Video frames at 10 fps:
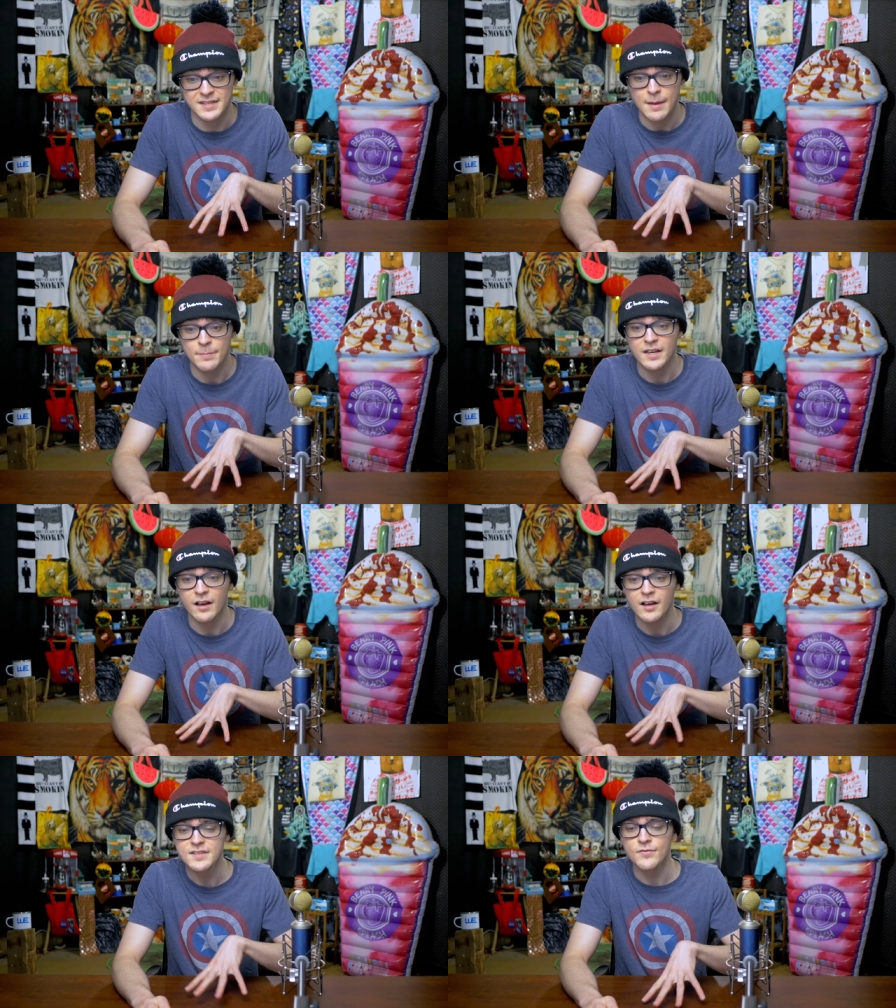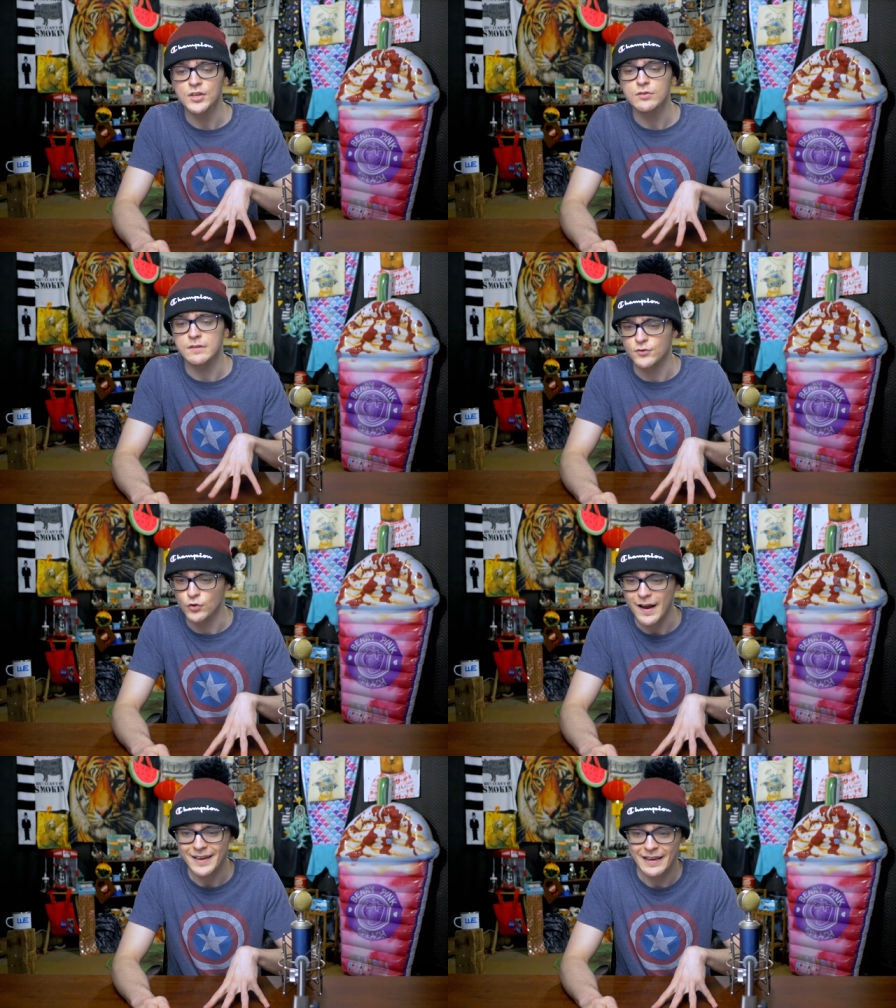that because of the use of
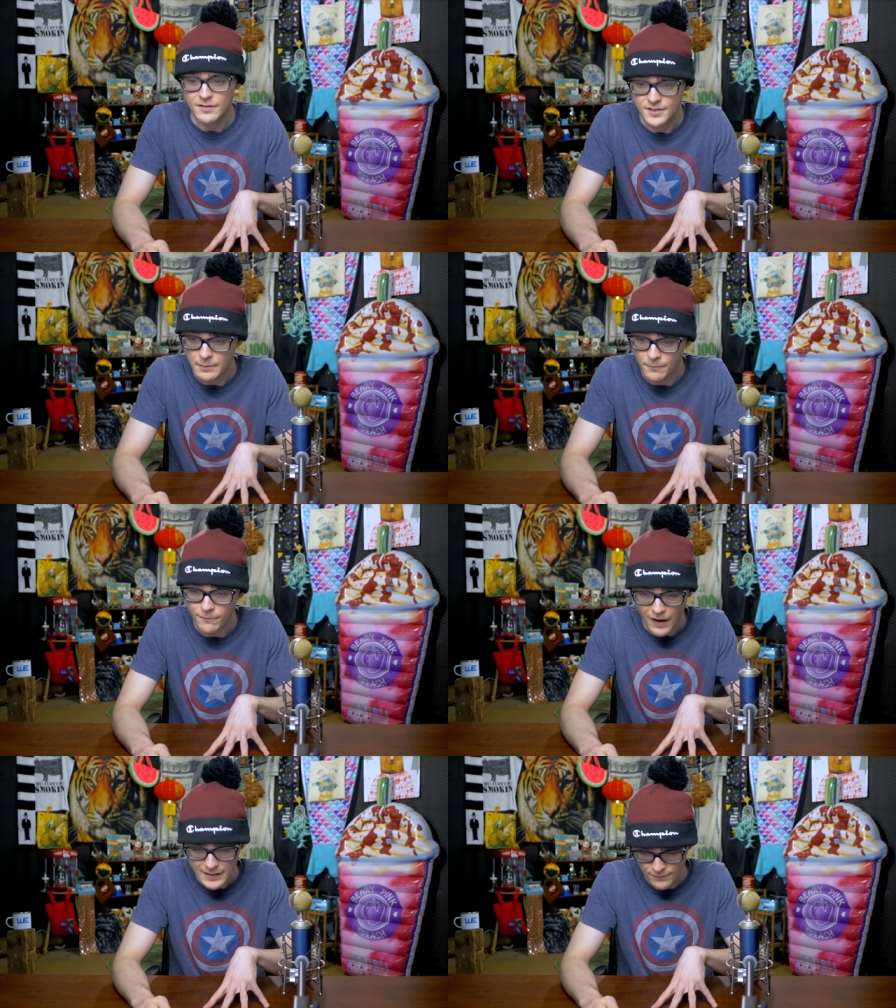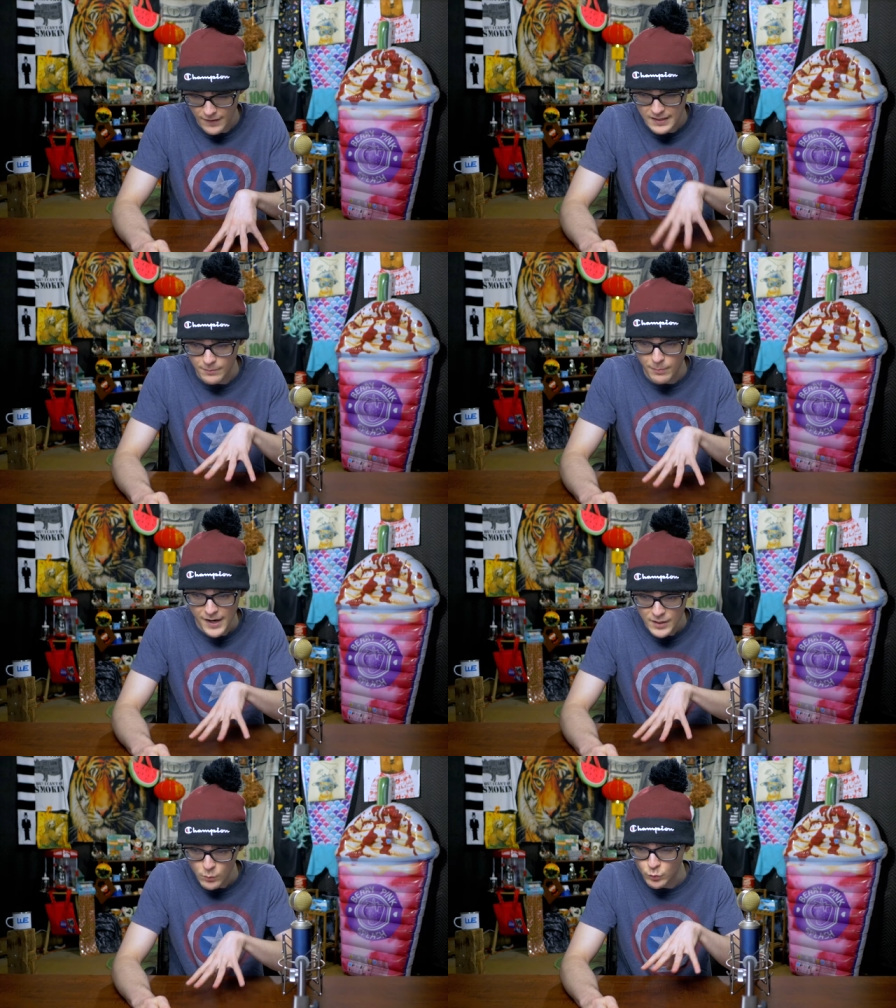tricalcium phosphate, the
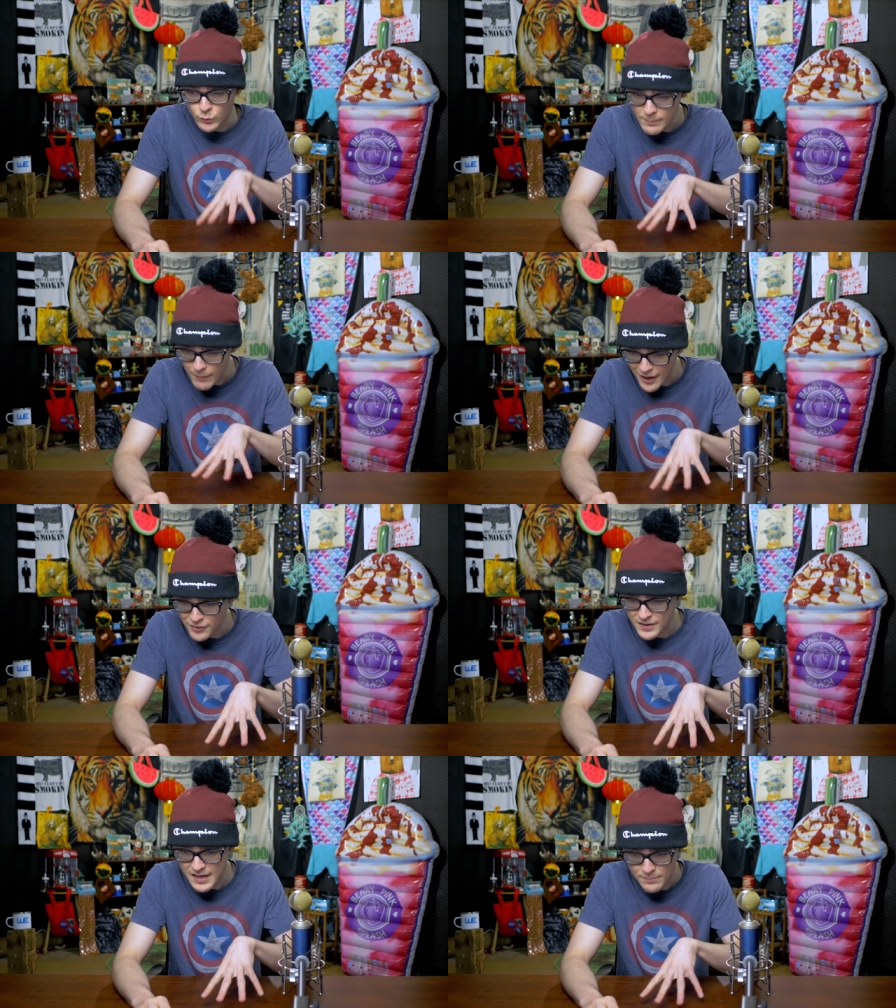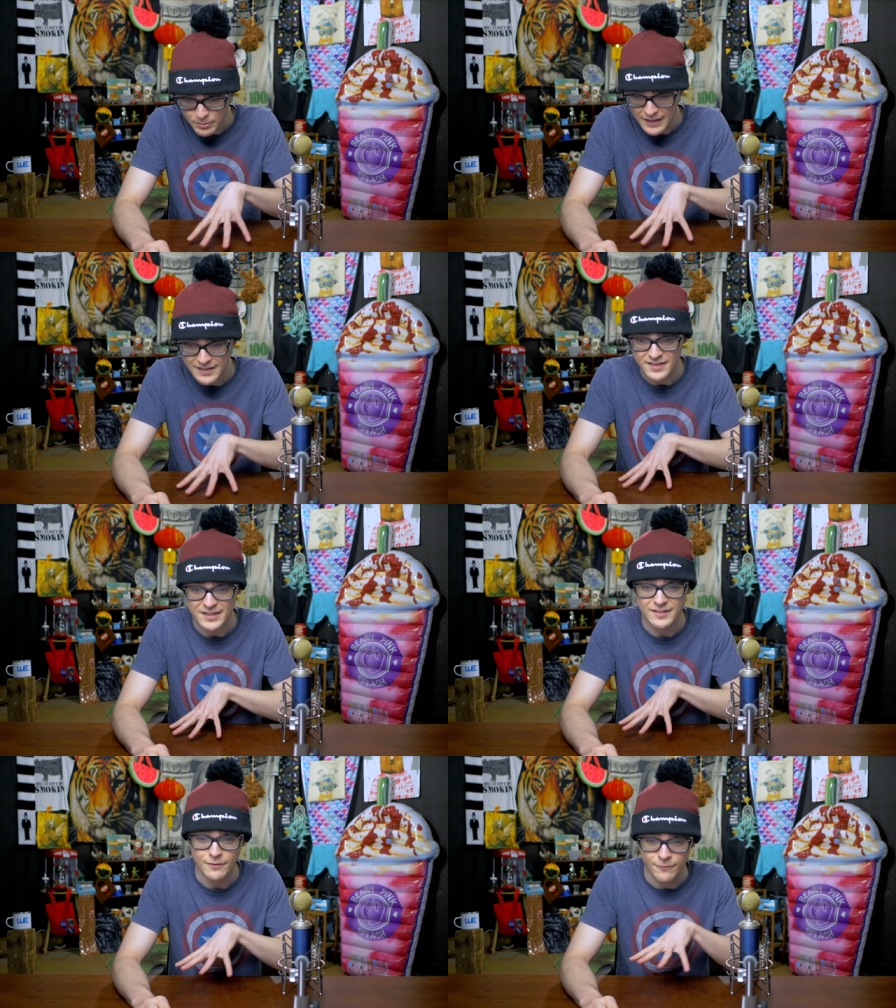body will remodel the implants
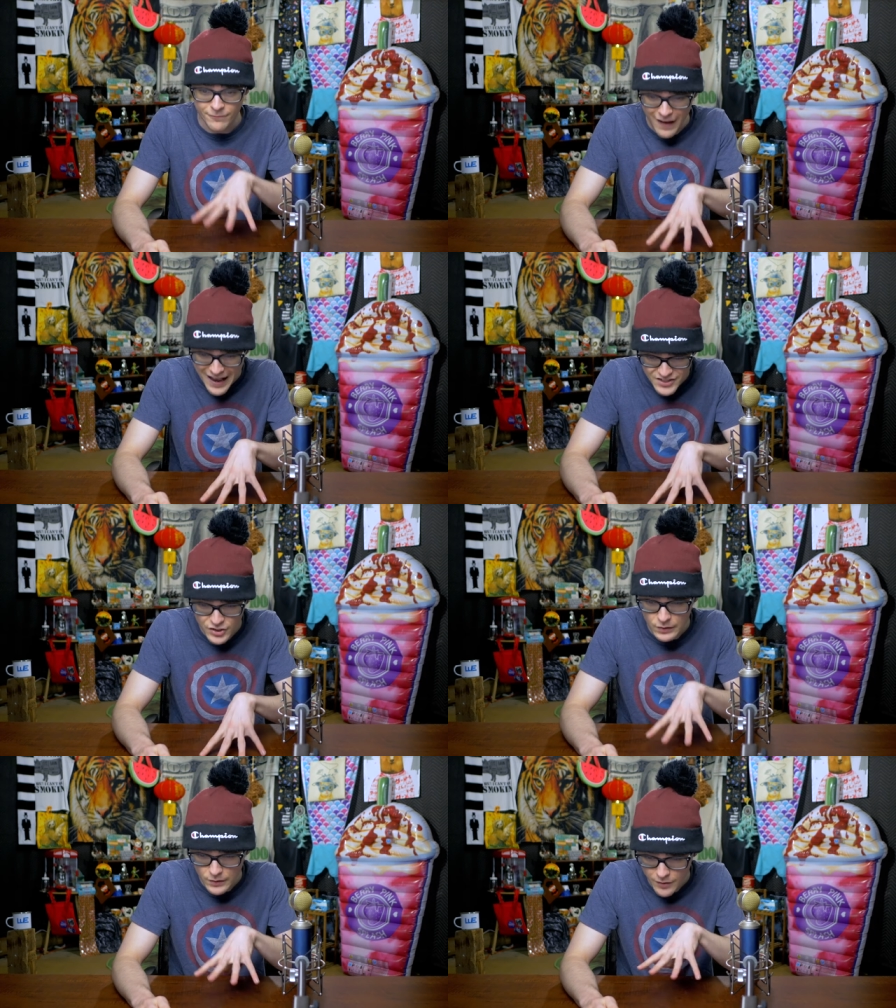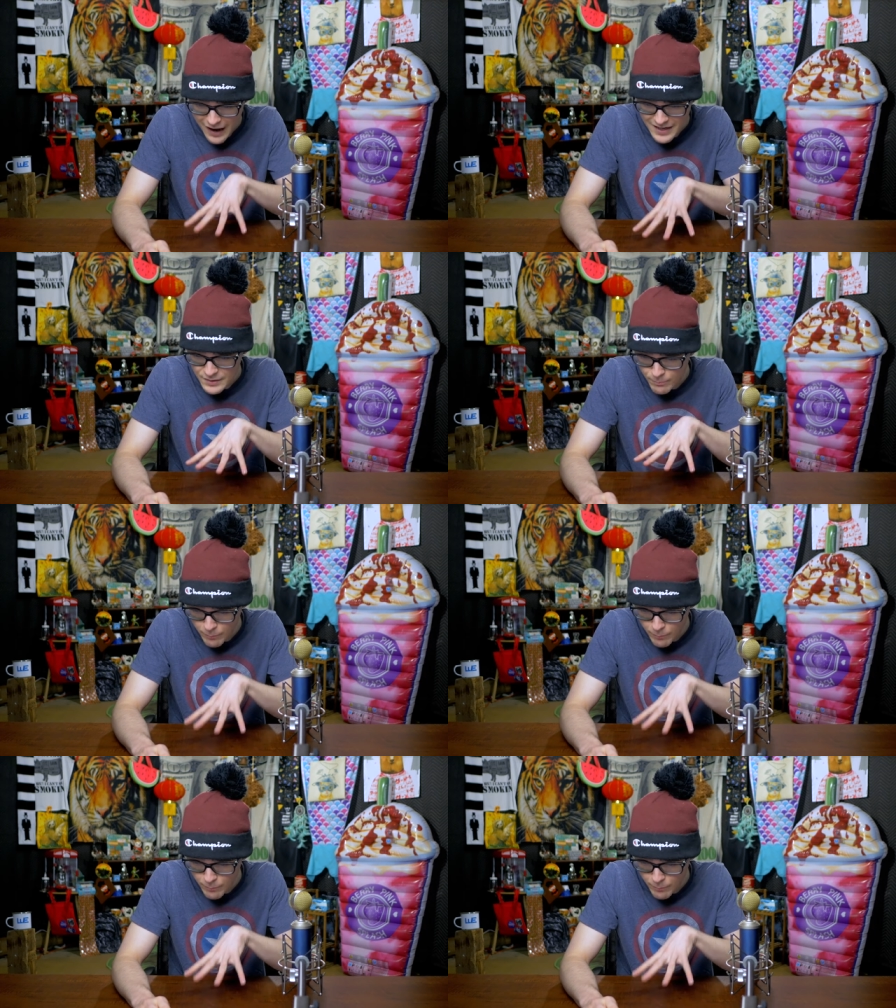into vascularized